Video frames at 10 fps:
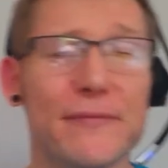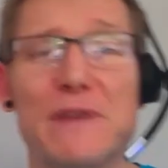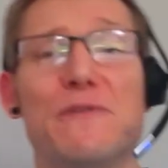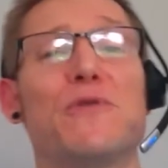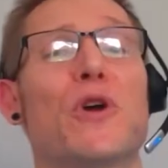
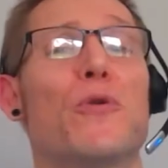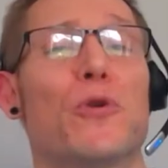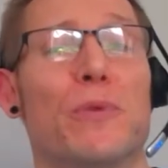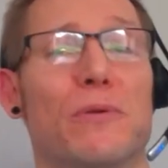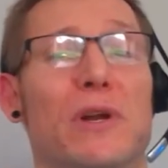if you know
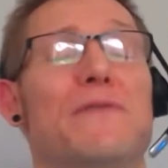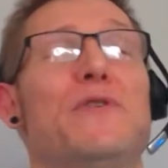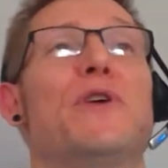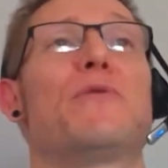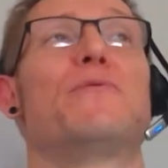your, or if you
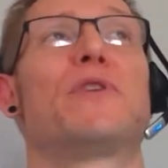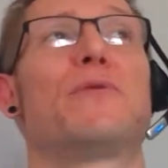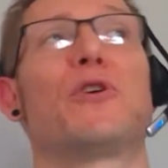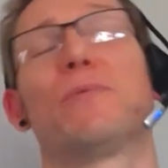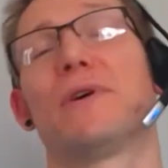don't
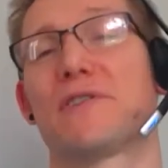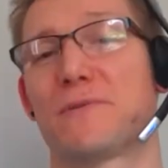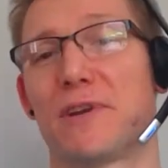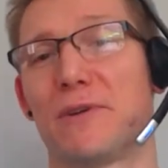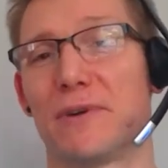don't know your
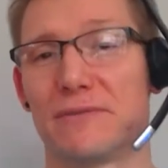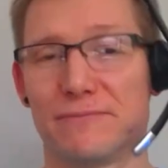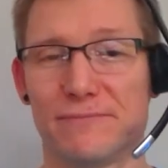password anyway,